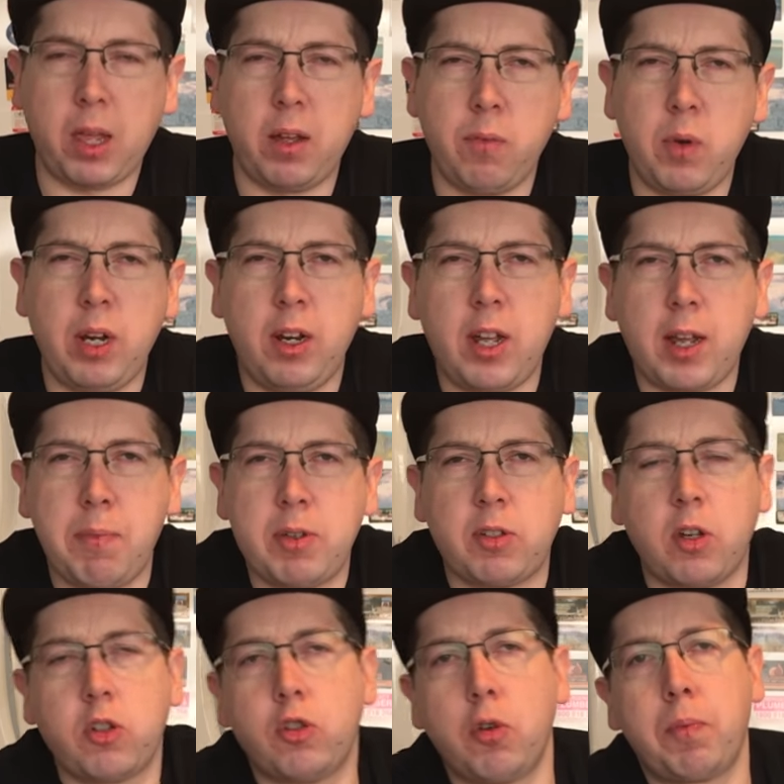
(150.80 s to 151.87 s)
really like
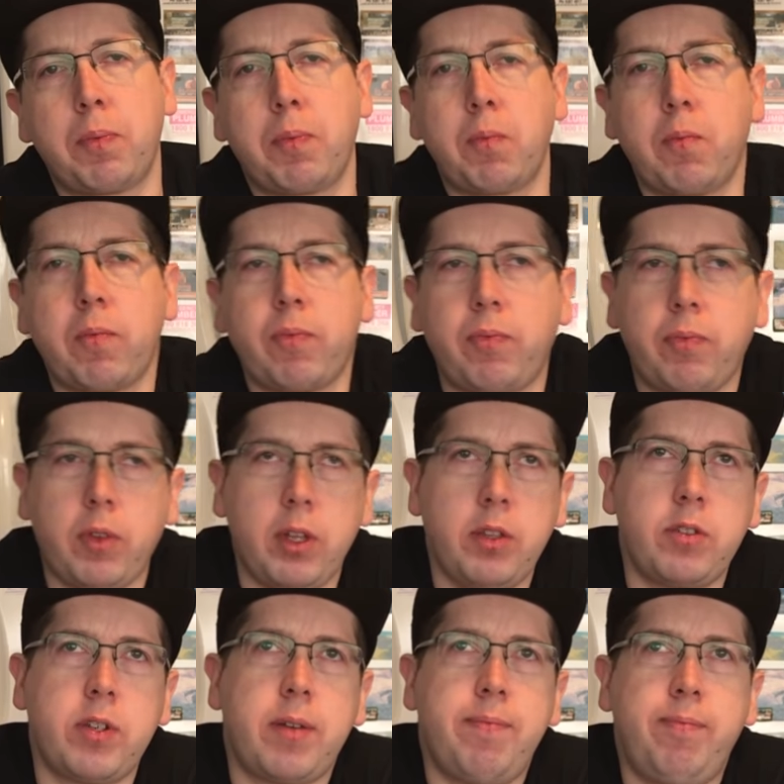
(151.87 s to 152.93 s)
miso soup.
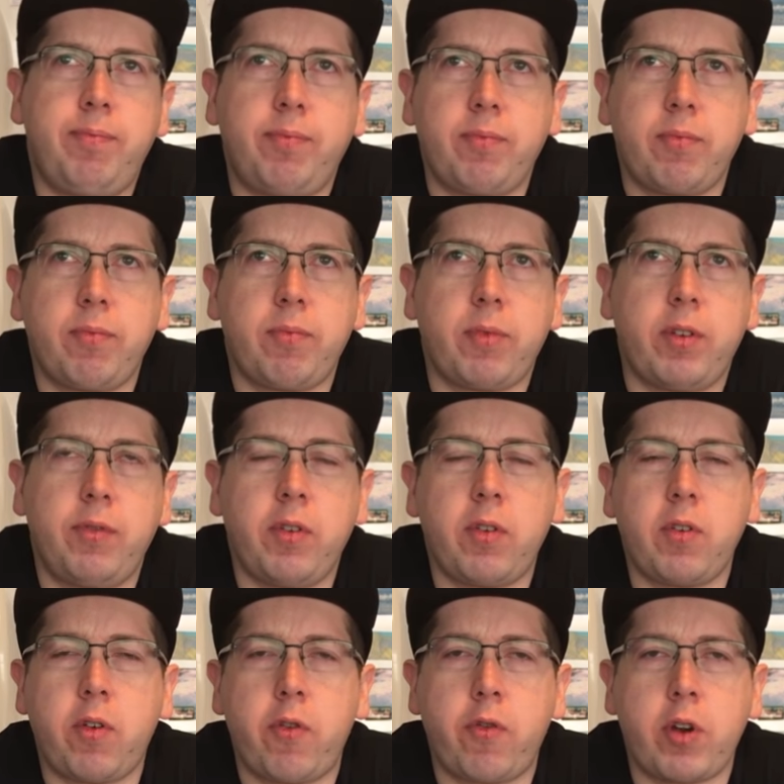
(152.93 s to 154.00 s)
It's very
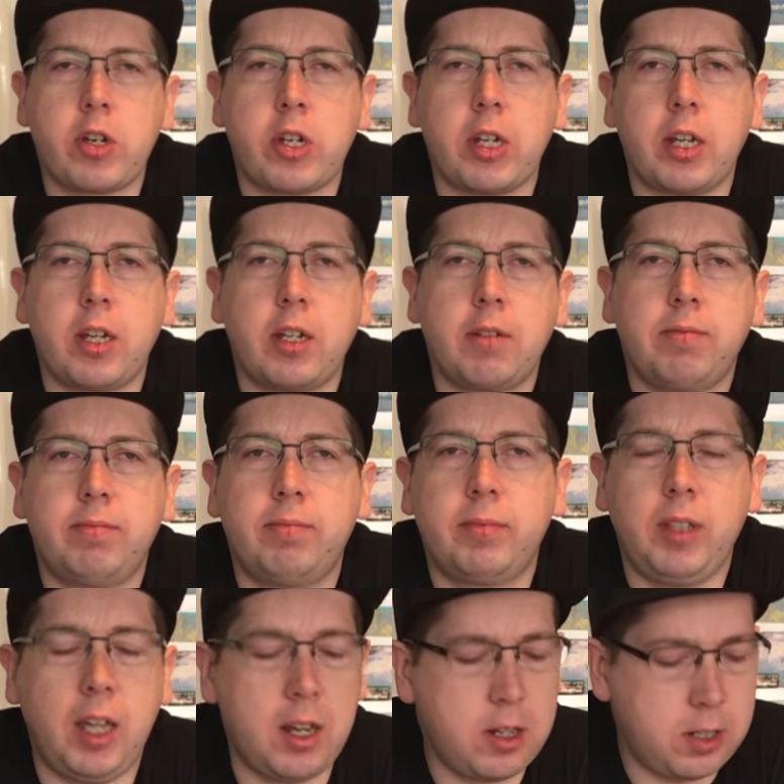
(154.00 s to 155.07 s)
refreshing
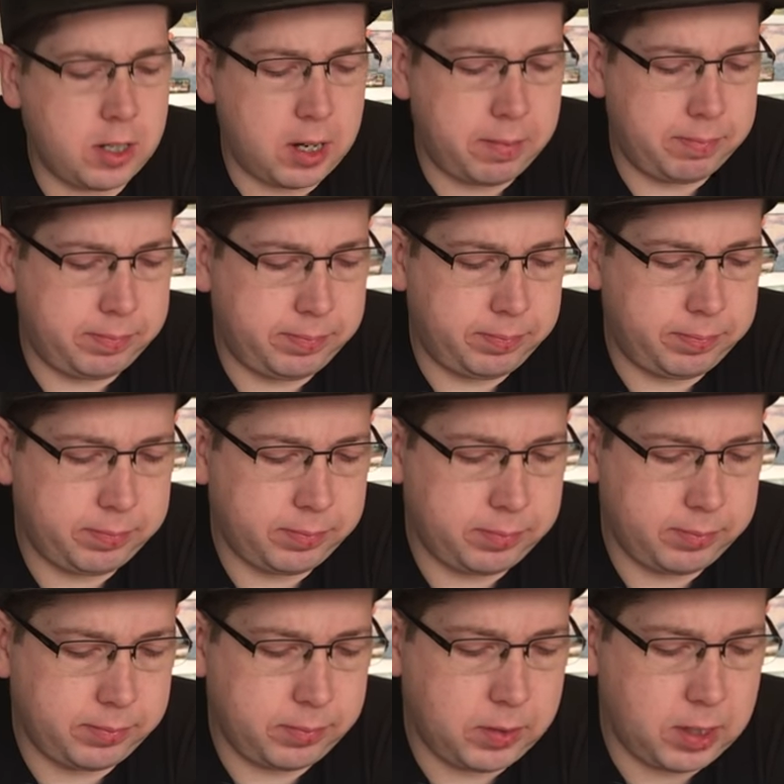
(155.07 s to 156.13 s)
and
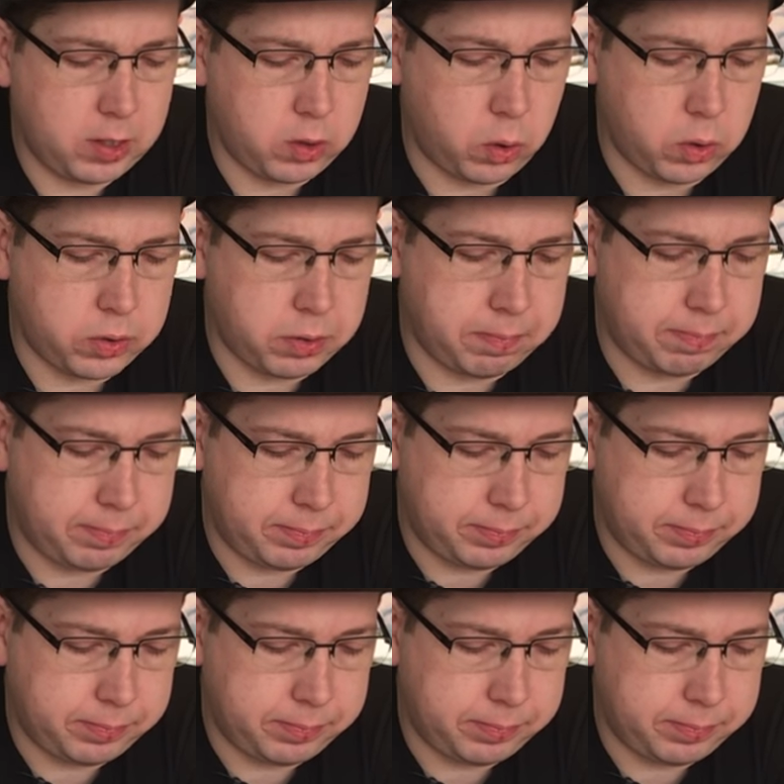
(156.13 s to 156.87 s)
it's awesome.